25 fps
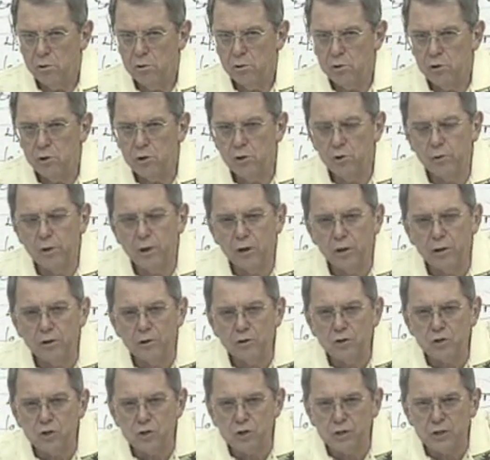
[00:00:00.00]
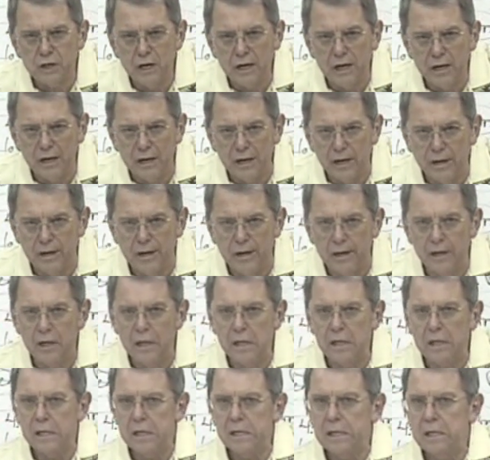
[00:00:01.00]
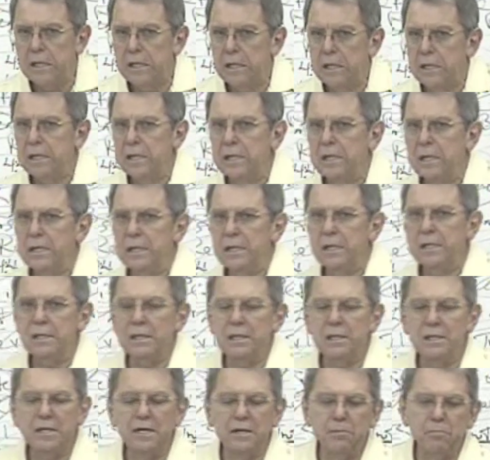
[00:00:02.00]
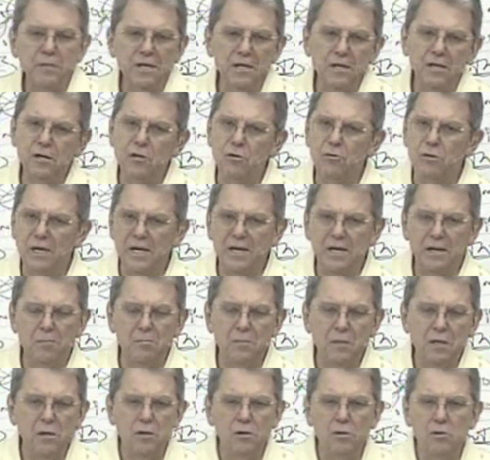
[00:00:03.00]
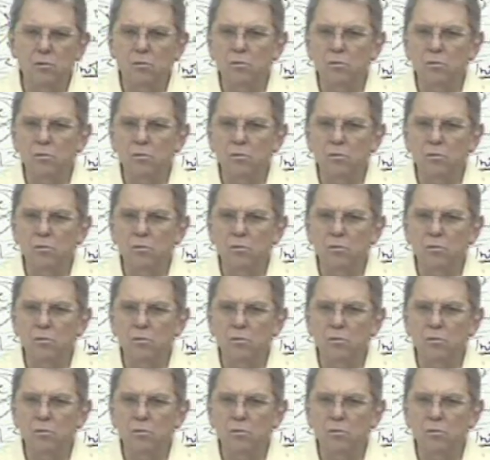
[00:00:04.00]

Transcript: you would understand that Billy Graham